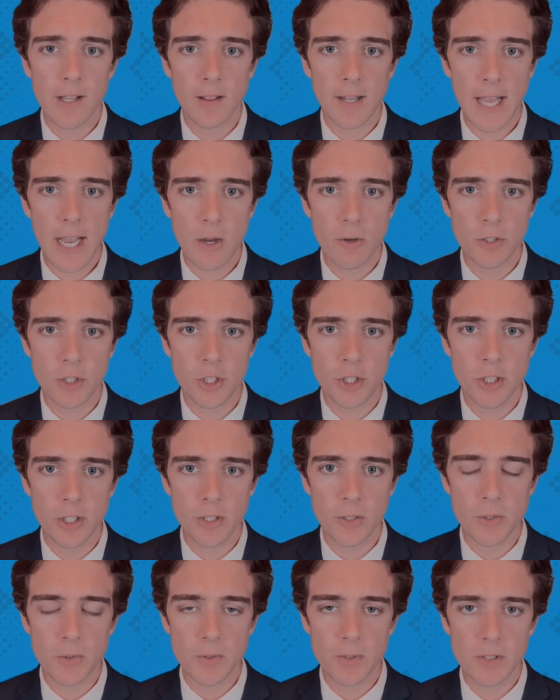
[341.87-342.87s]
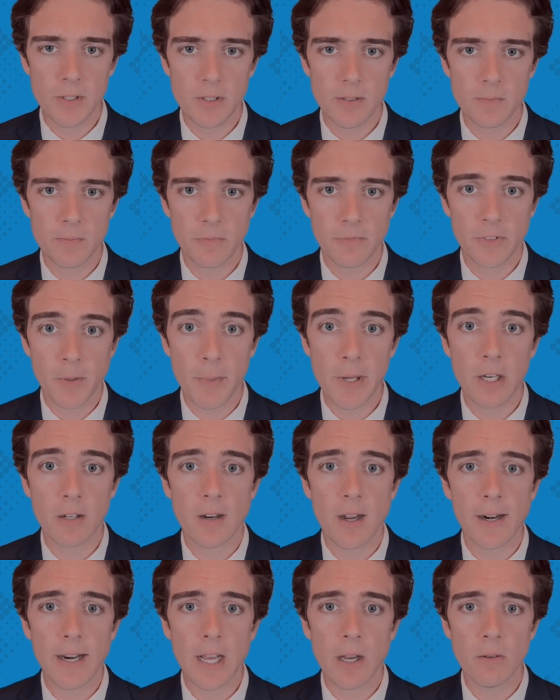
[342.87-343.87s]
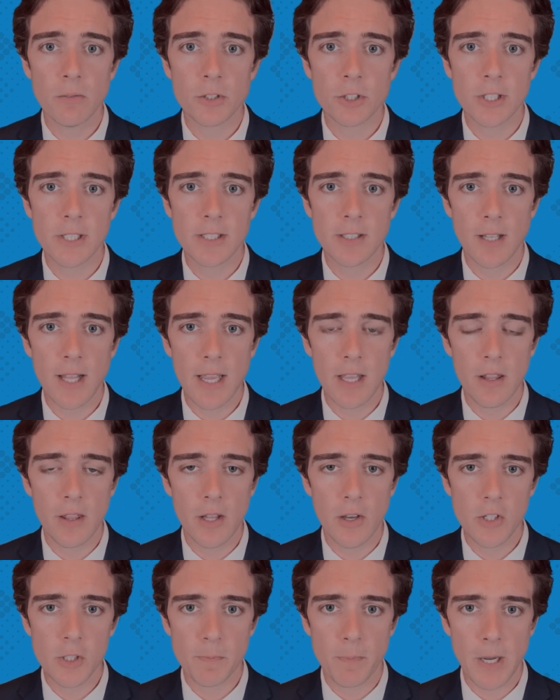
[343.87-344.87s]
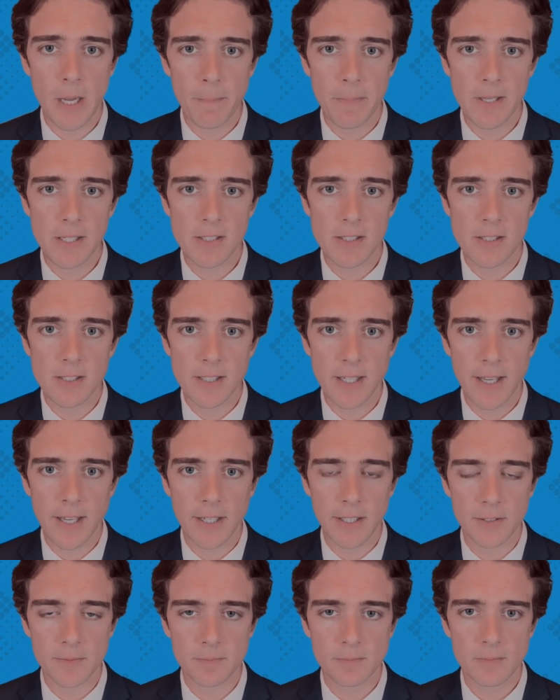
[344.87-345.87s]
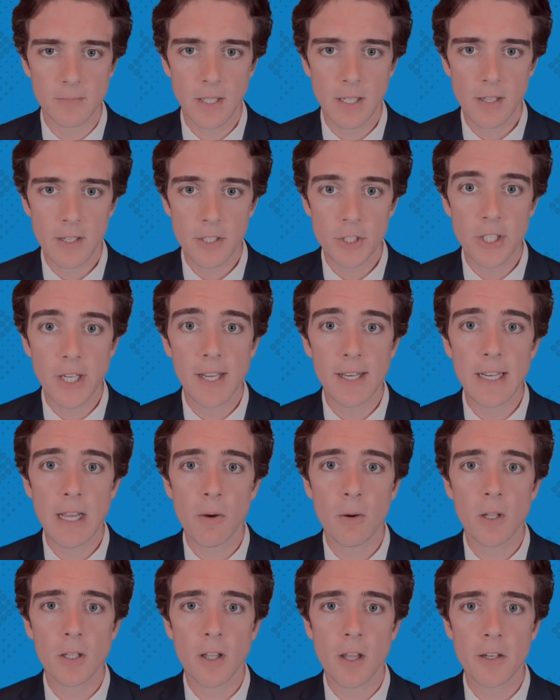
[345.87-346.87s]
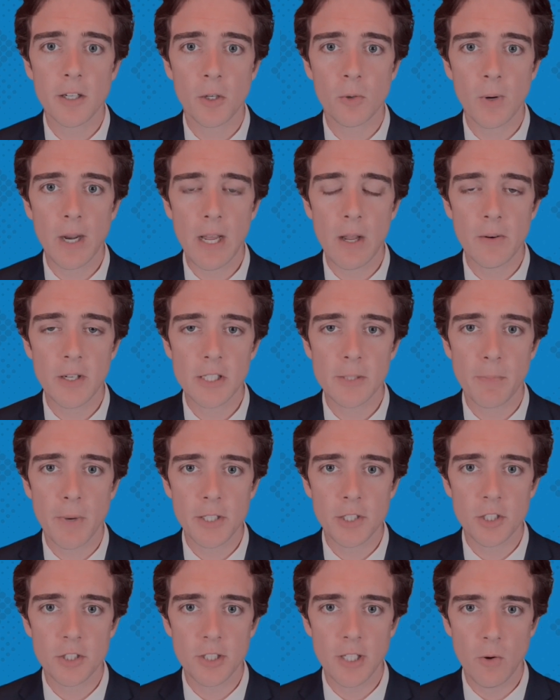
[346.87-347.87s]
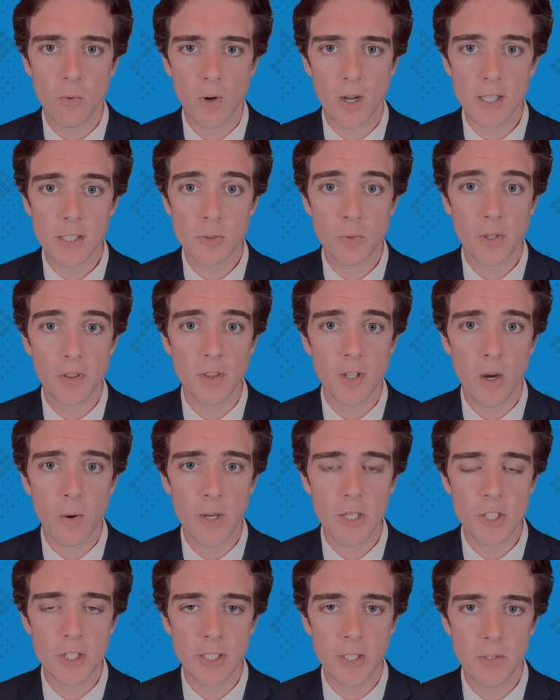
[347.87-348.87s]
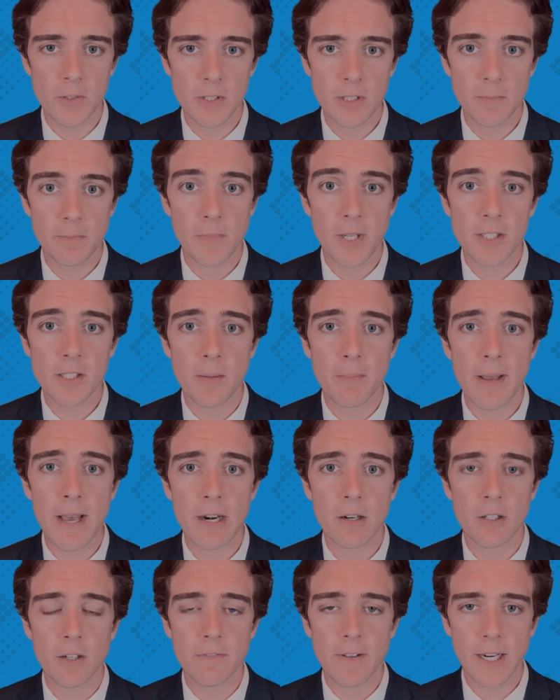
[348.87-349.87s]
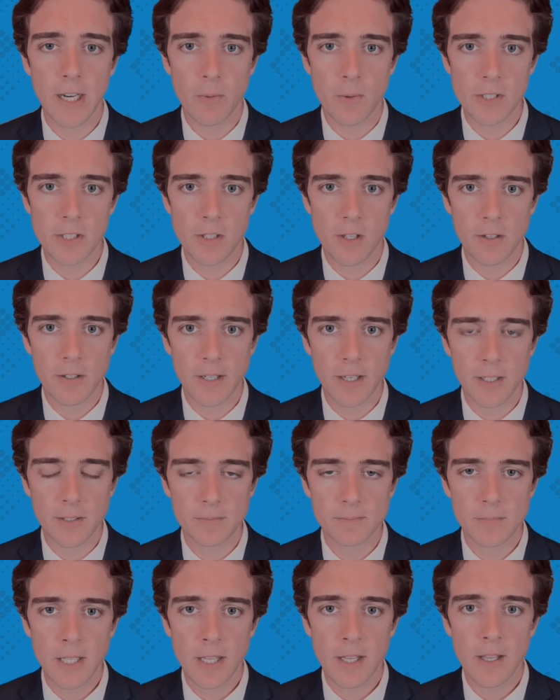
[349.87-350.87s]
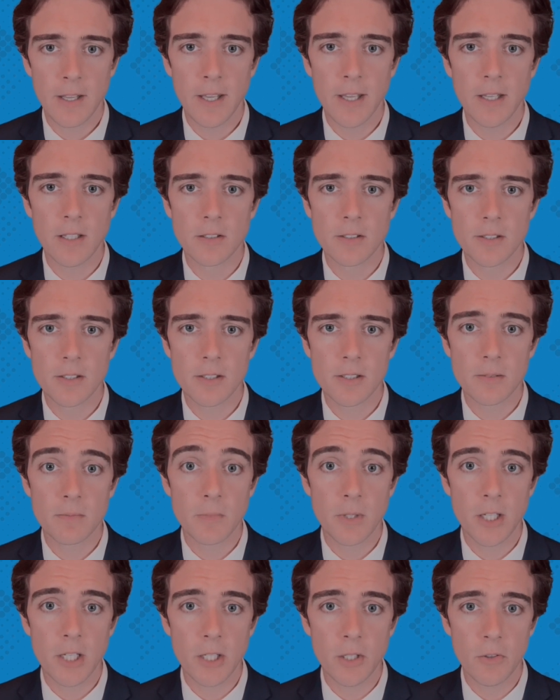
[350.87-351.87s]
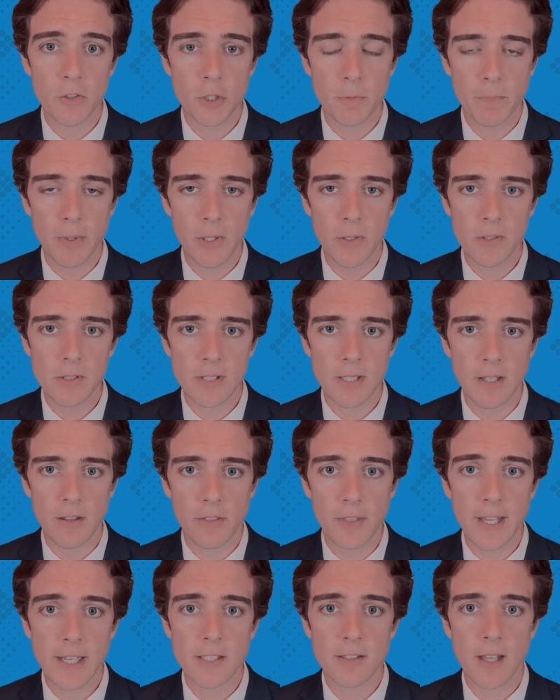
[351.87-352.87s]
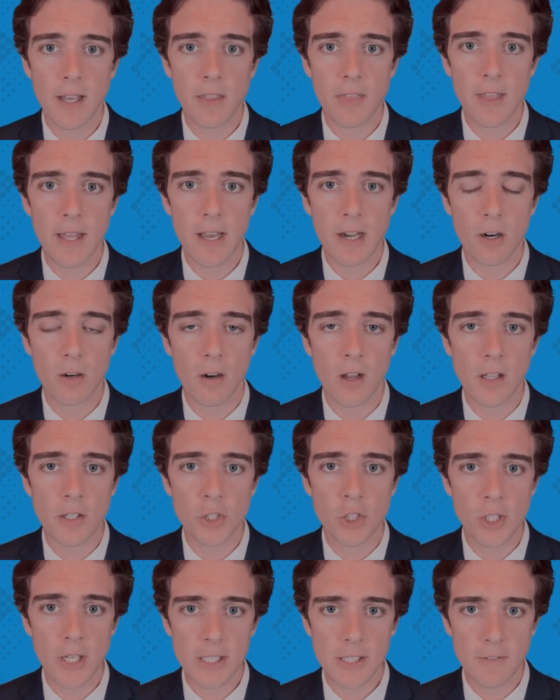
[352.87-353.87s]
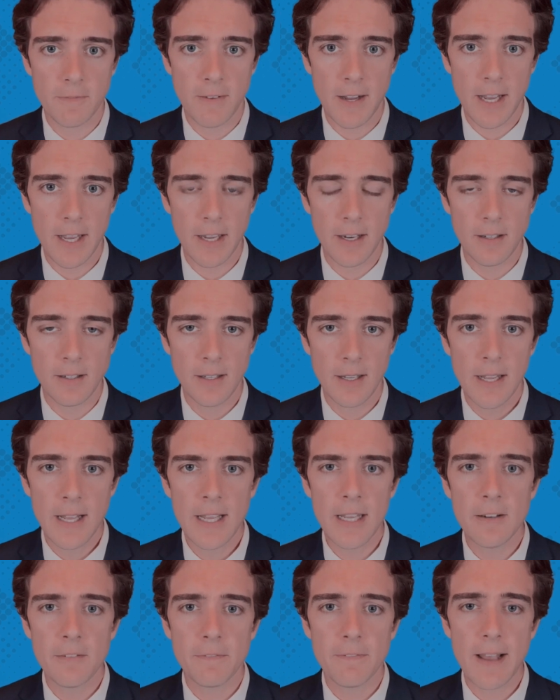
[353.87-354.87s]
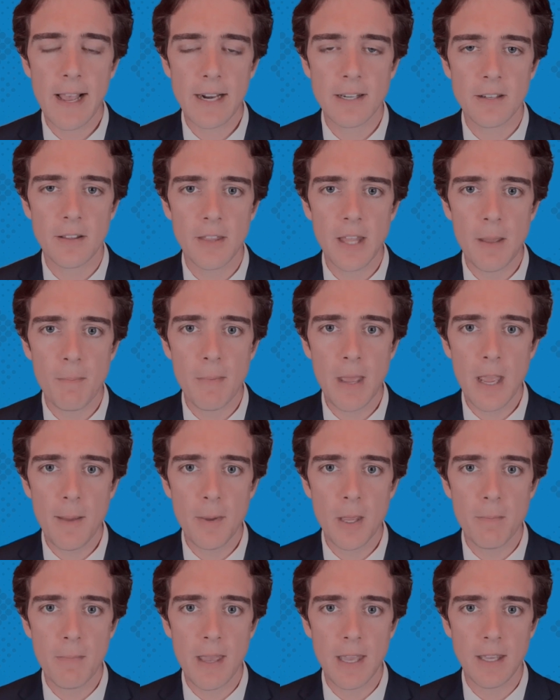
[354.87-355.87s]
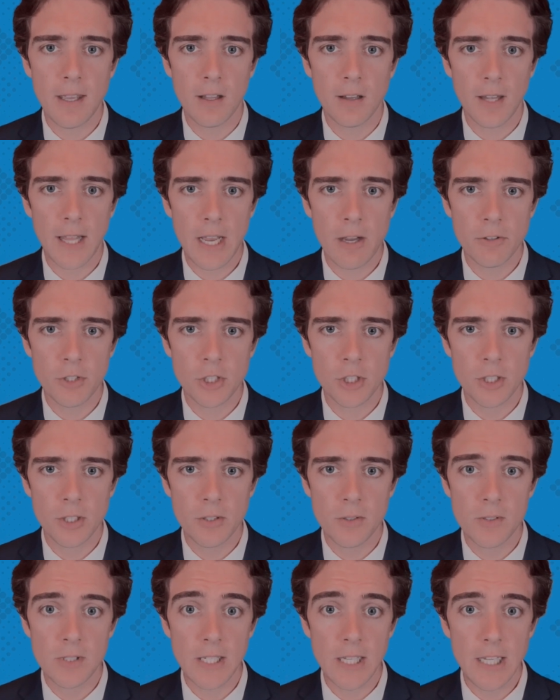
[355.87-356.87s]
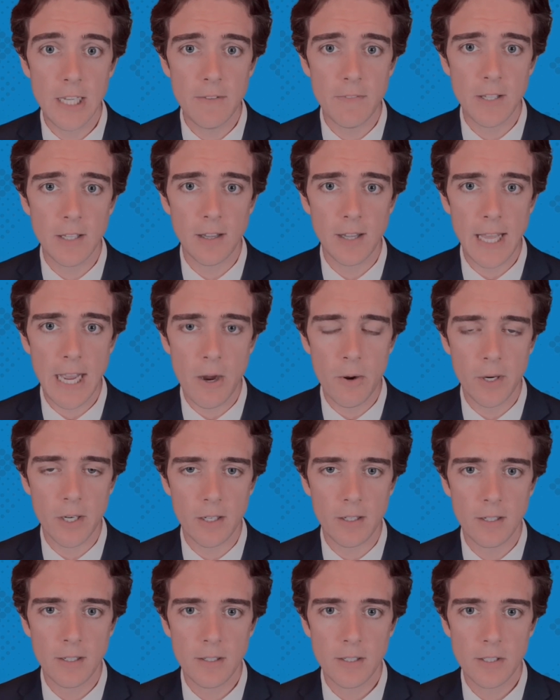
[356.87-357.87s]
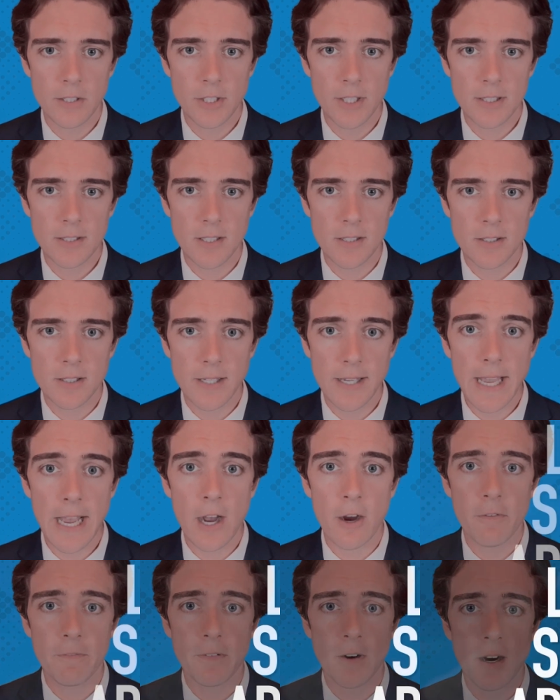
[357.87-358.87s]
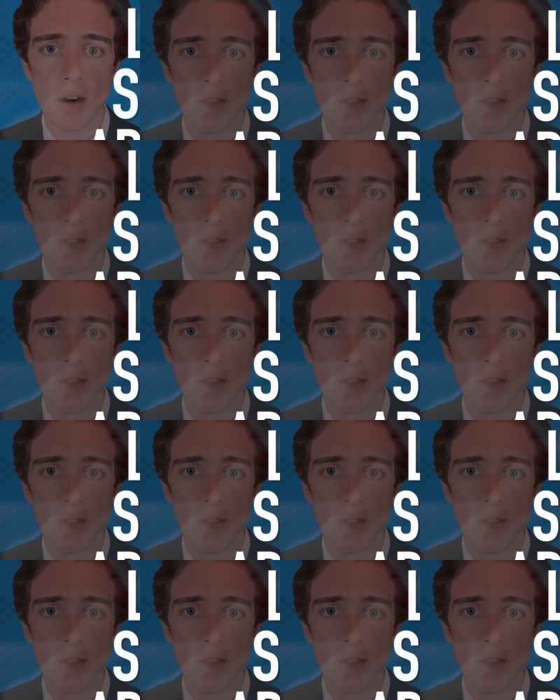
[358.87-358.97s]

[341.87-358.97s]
loud shoes. From here on out, she's letting those puppies sing. She can now clunk around as much as she wants with no issues. Doesn't matter if anyone's looking. Heels, huge boots, and things like that are all just fine. In fact, they may be making loud shoes even louder, just to see how far